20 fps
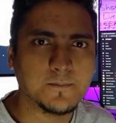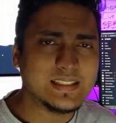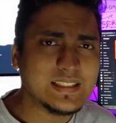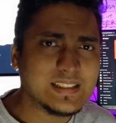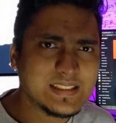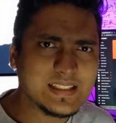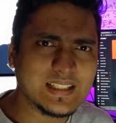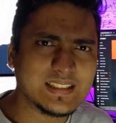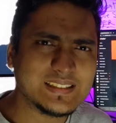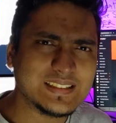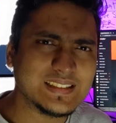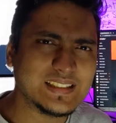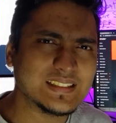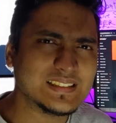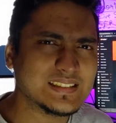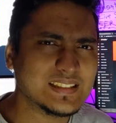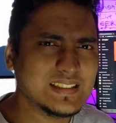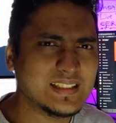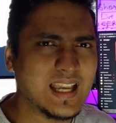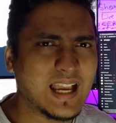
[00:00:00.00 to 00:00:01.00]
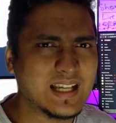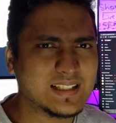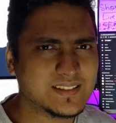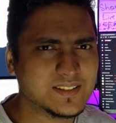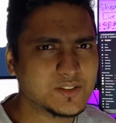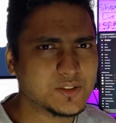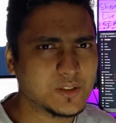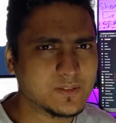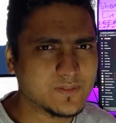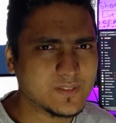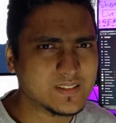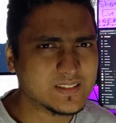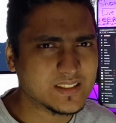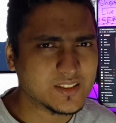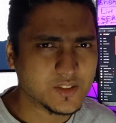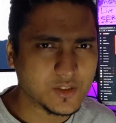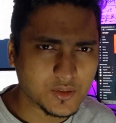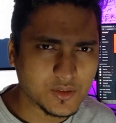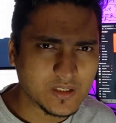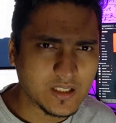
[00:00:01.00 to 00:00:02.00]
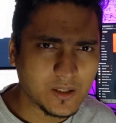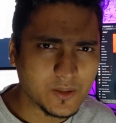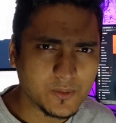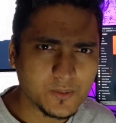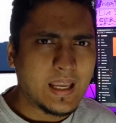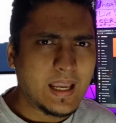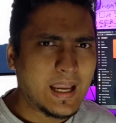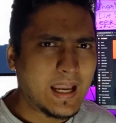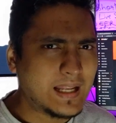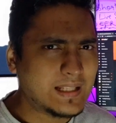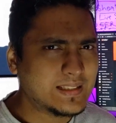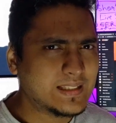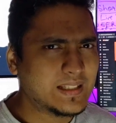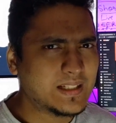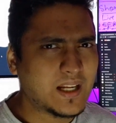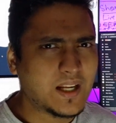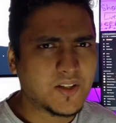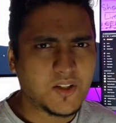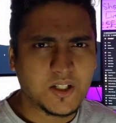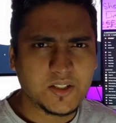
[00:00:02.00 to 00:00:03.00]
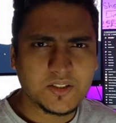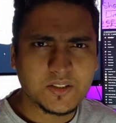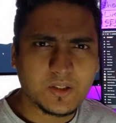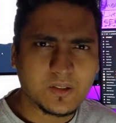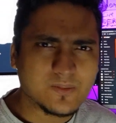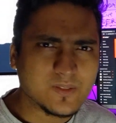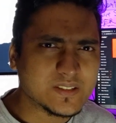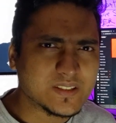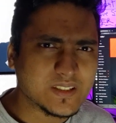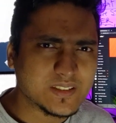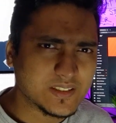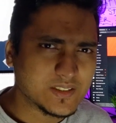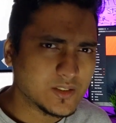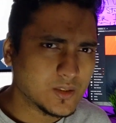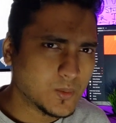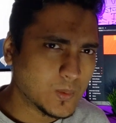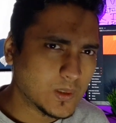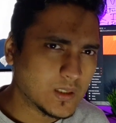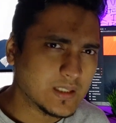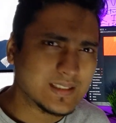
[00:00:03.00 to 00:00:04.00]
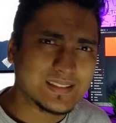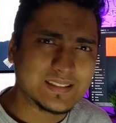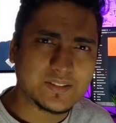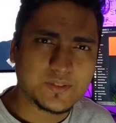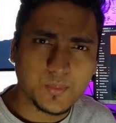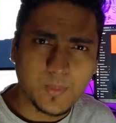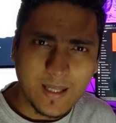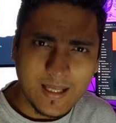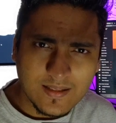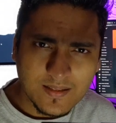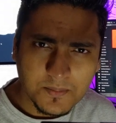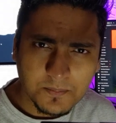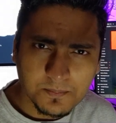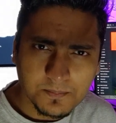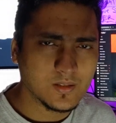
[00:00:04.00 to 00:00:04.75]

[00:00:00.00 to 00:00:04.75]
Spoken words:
In India, TRC has its office in Gurgaon, and there are other offices in the world as well,